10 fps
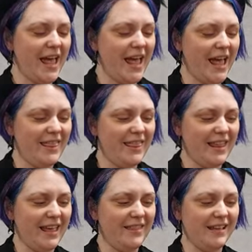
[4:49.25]
and
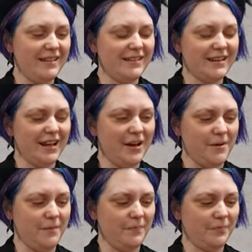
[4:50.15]
and then
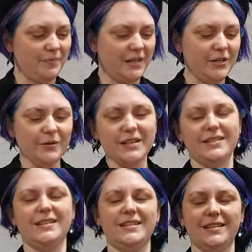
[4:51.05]
um, you know
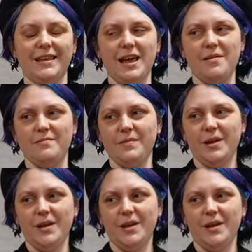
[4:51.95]
listening to them